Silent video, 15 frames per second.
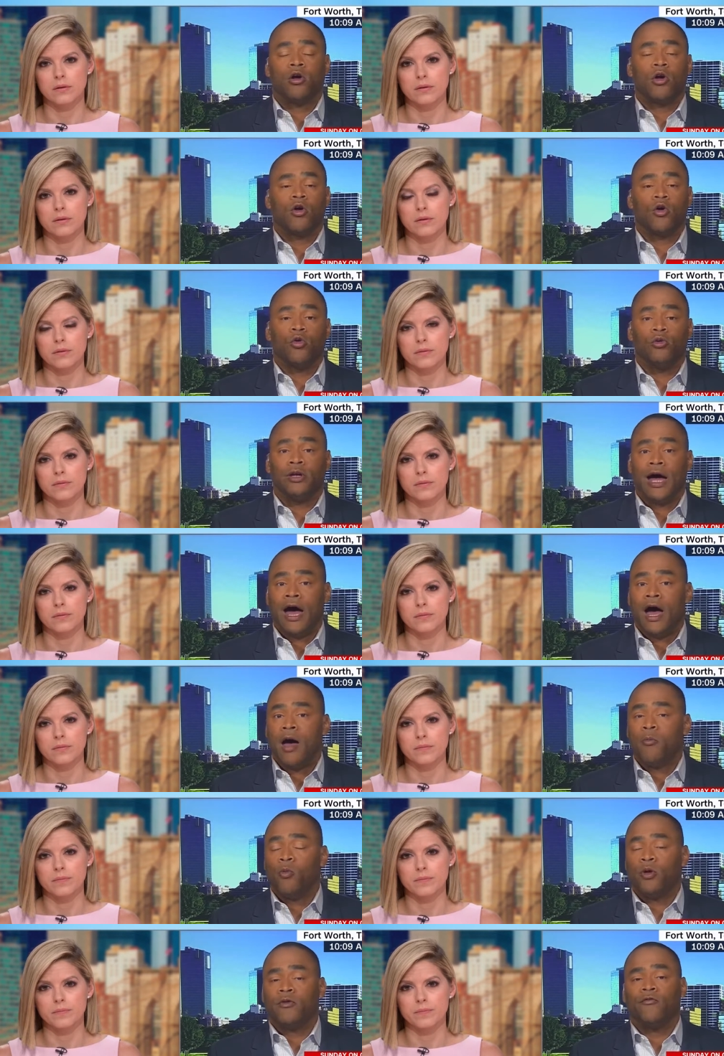Speaker 1: our own
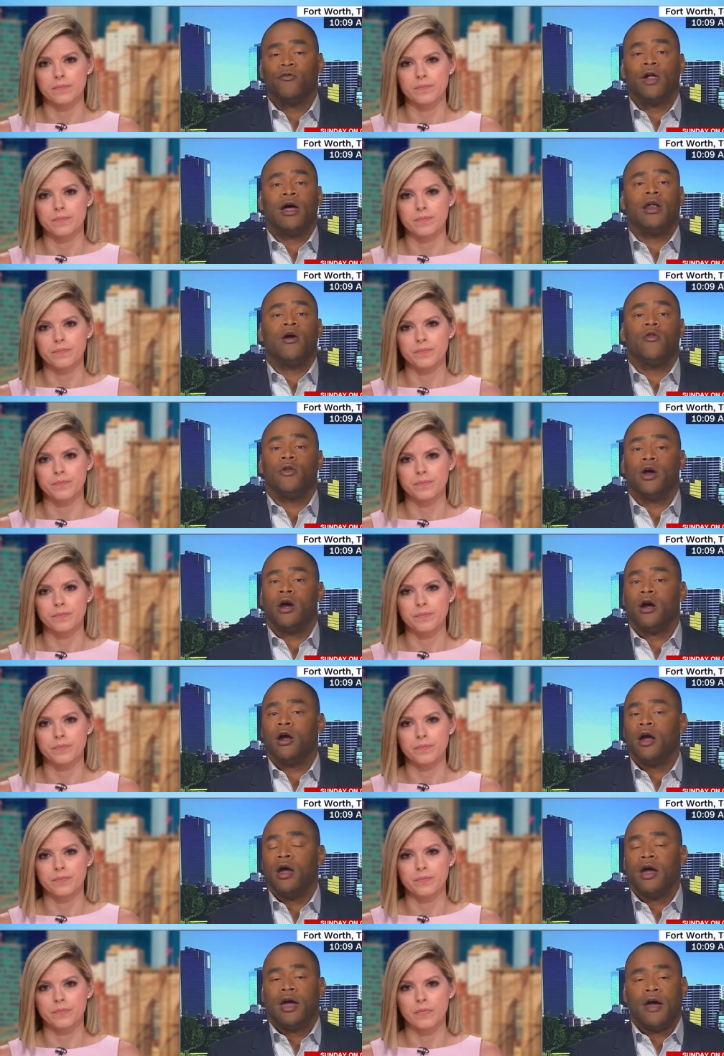dime. We can fly down
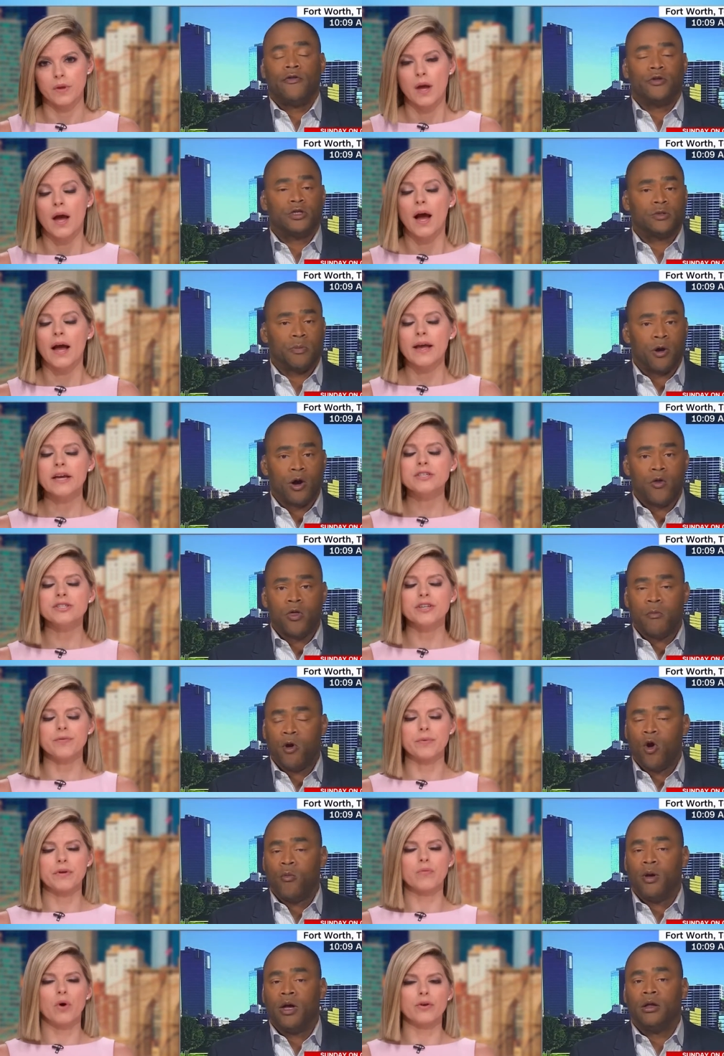there at the spur I actually
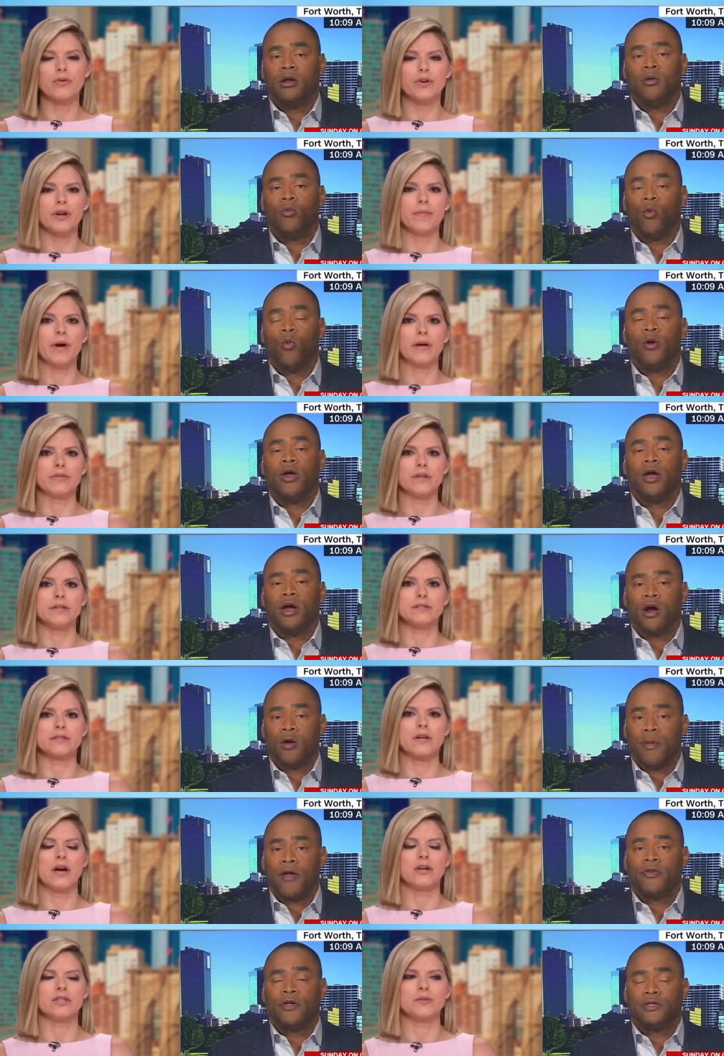of the have been wondering about this,
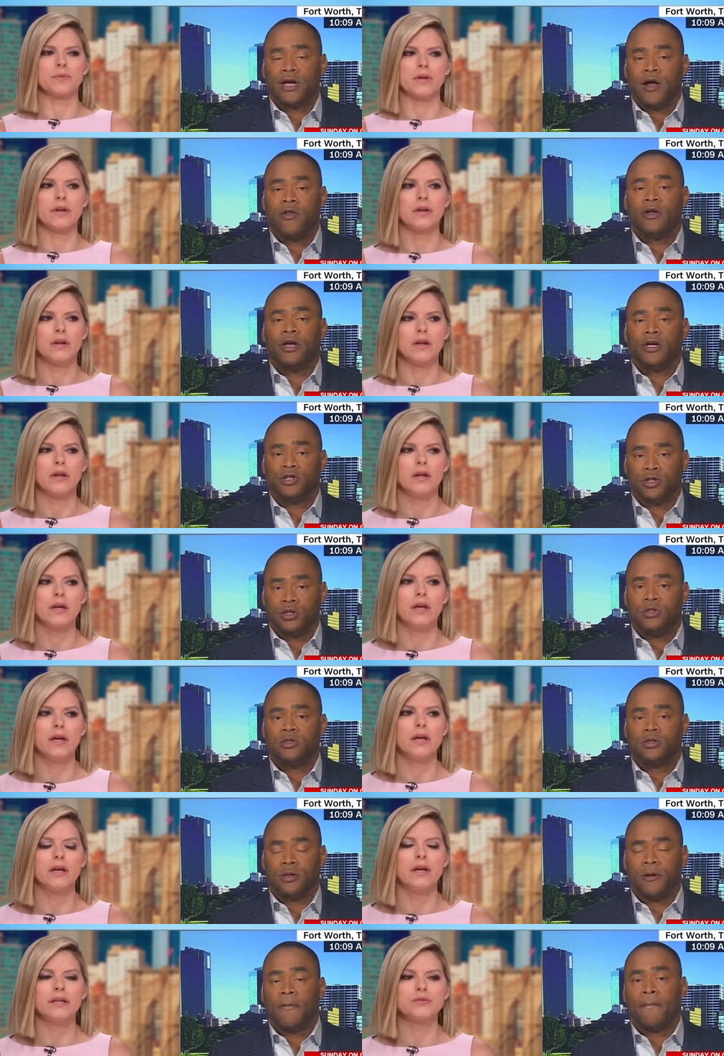about Congressman.
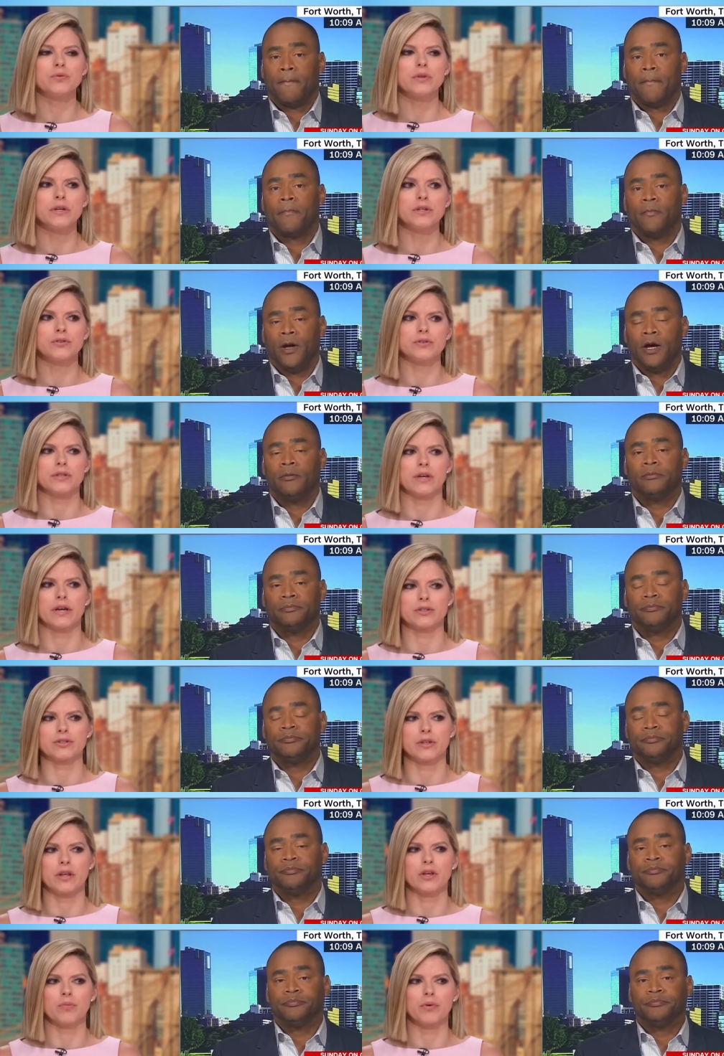It's really interesting, yeah.
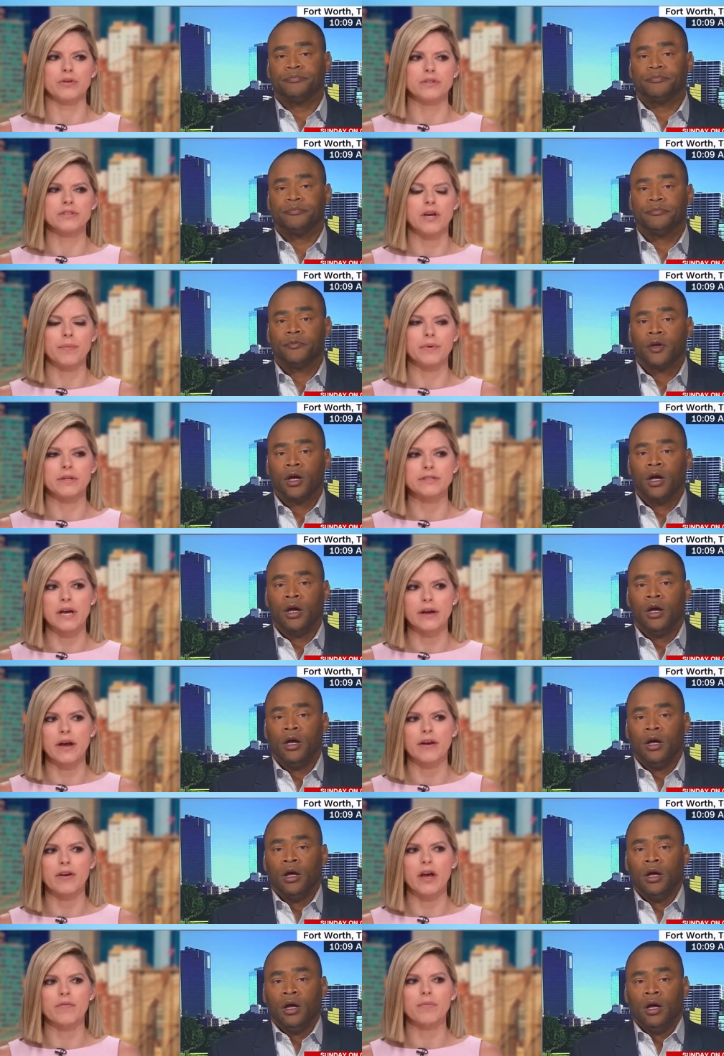
Speaker 2: actually, that you bring this up because
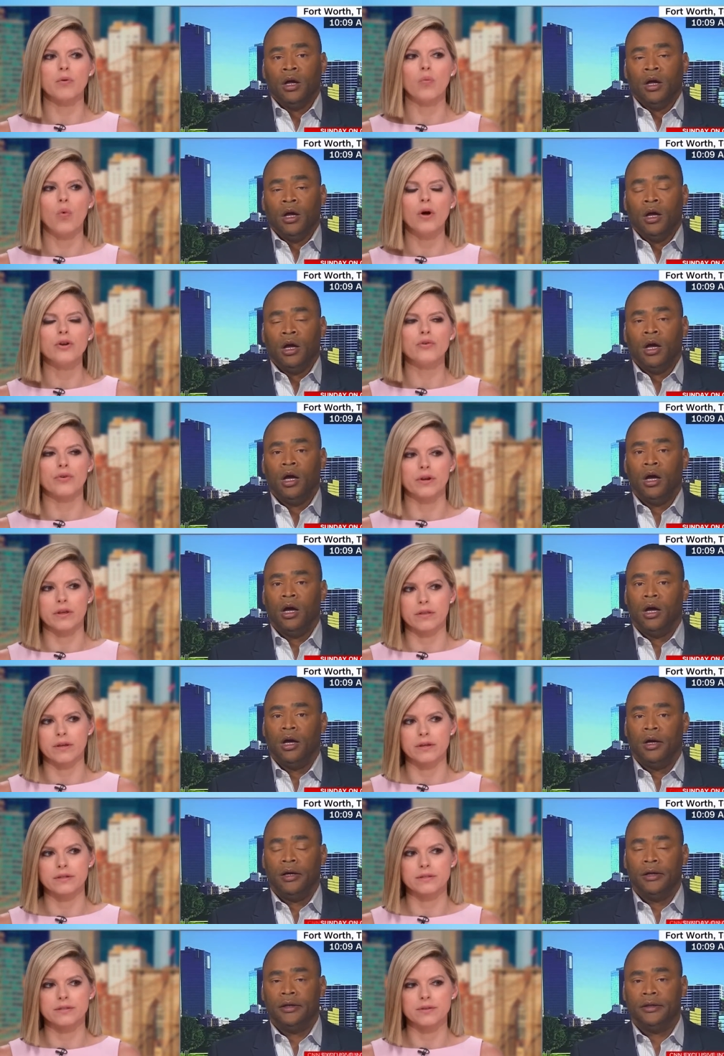I, have been wondering
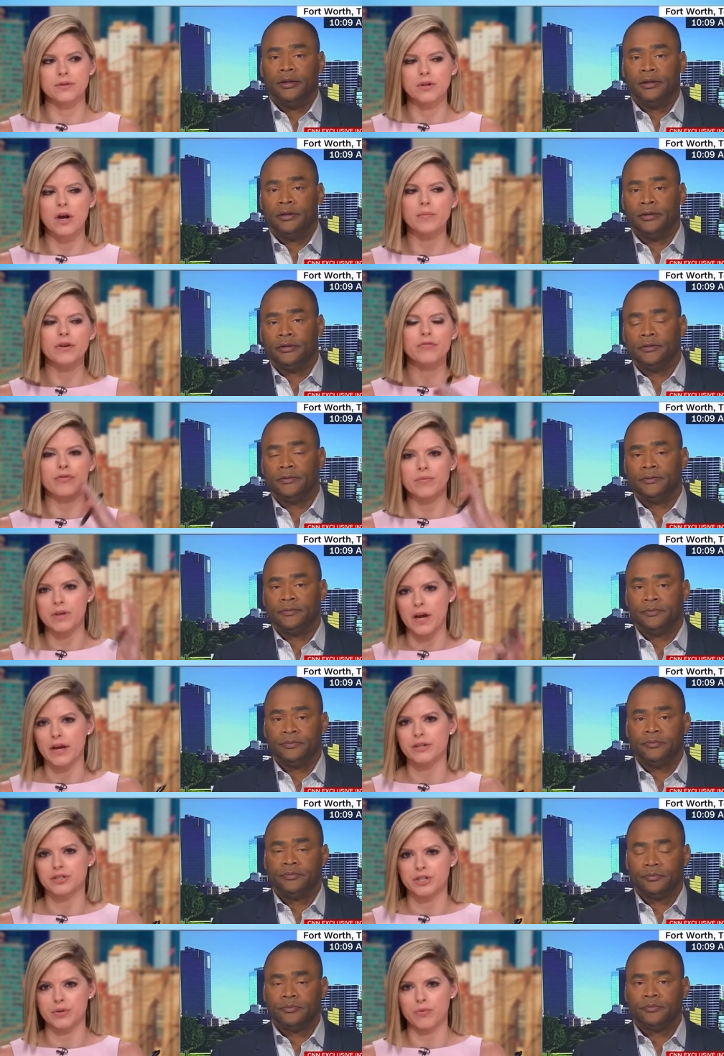this coming from the
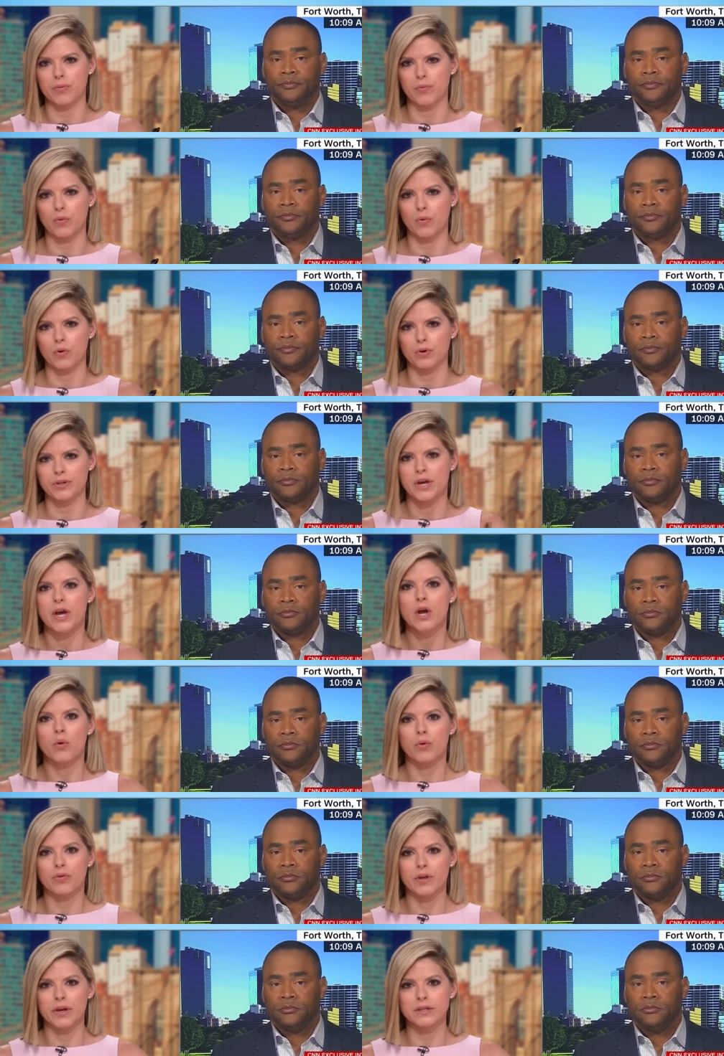IG report,
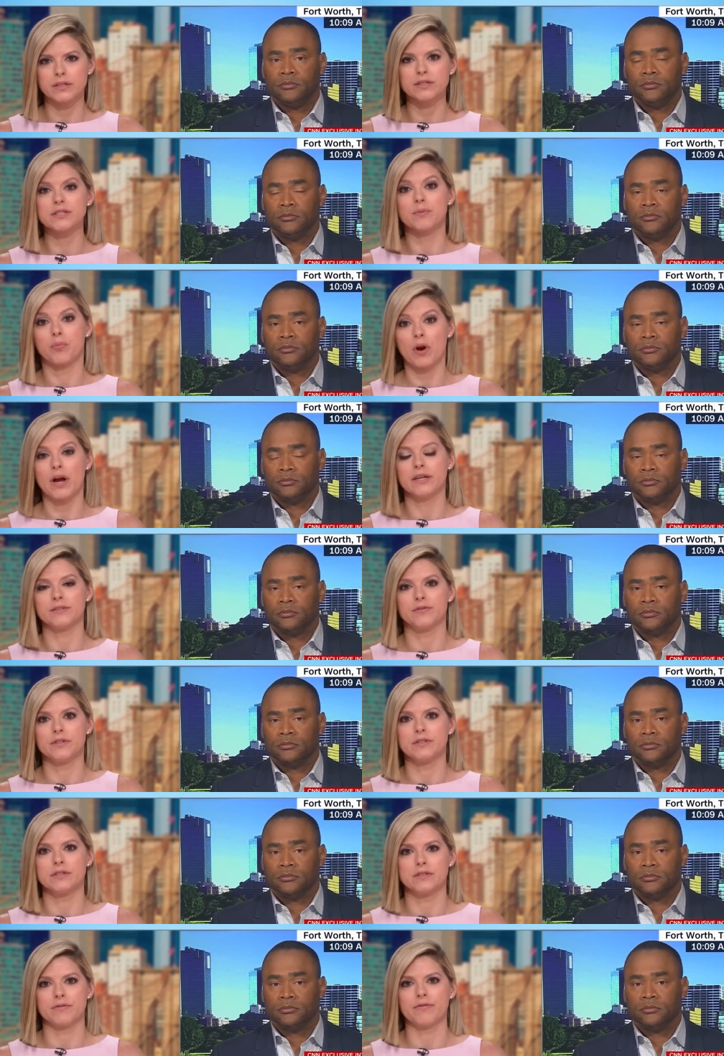where they did surprise
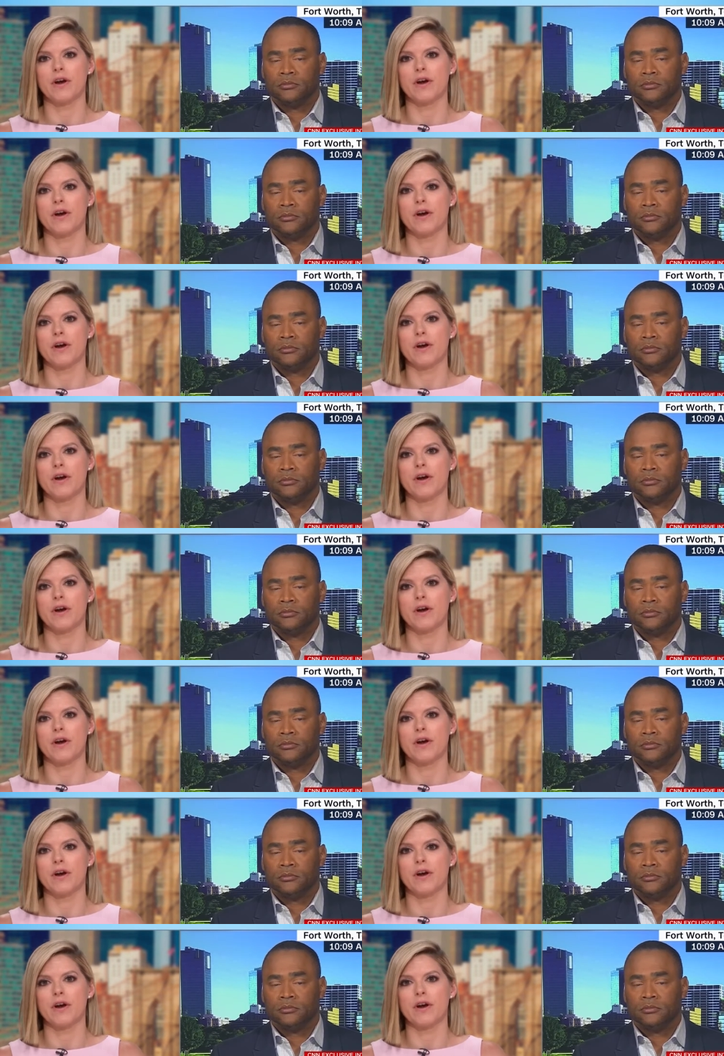visits at